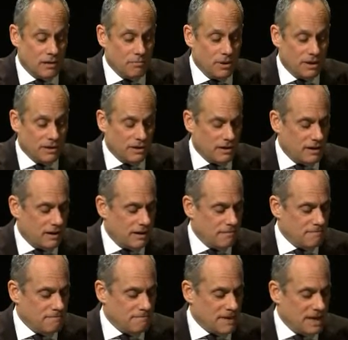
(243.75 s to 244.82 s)
But
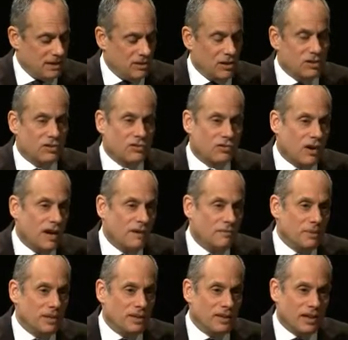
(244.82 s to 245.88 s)
it does strike
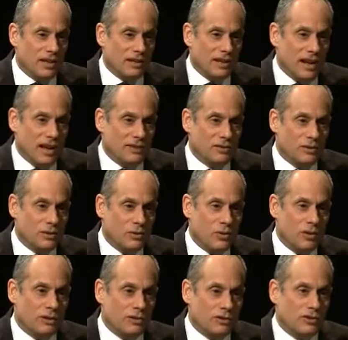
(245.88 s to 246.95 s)
me that as
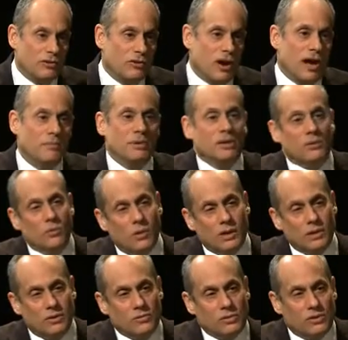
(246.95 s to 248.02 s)
you are describing
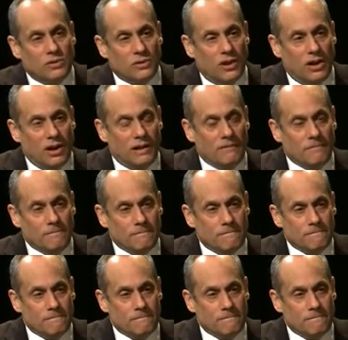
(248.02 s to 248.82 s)
what you saw